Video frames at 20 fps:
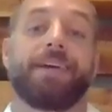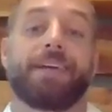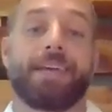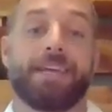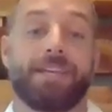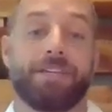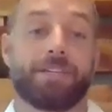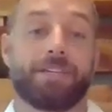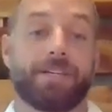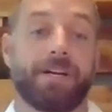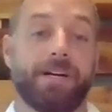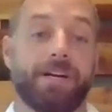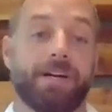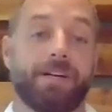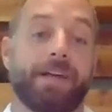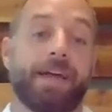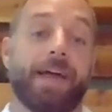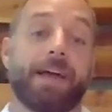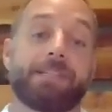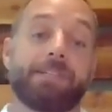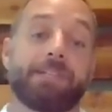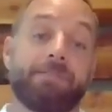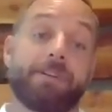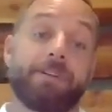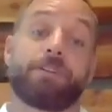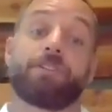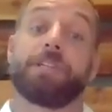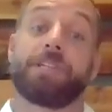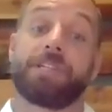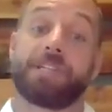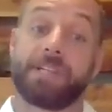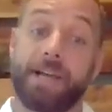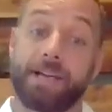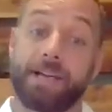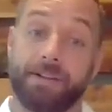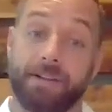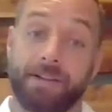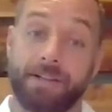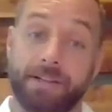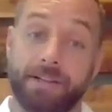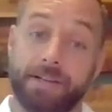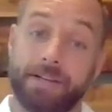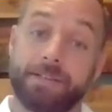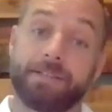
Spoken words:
In turn, as a vicious cycle,